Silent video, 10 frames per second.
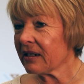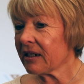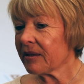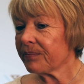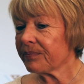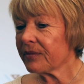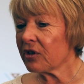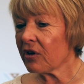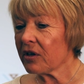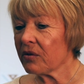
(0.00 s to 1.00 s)

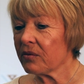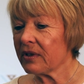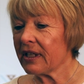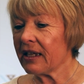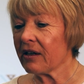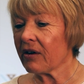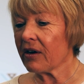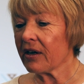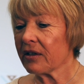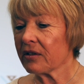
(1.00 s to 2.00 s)
not only
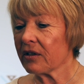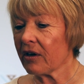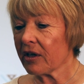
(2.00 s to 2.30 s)
our